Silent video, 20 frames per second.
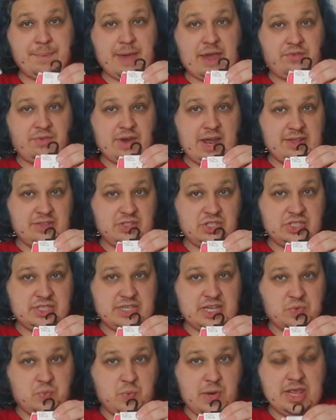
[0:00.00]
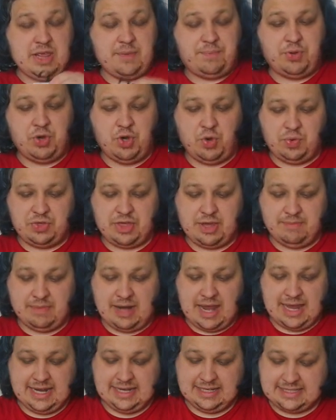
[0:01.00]
background just says Winnie the Pooh with
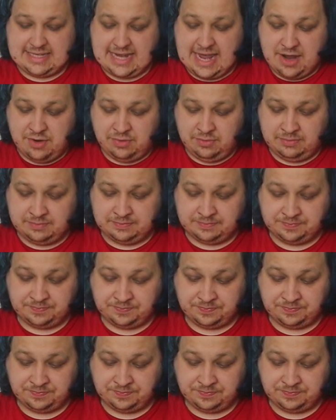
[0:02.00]
him laying down.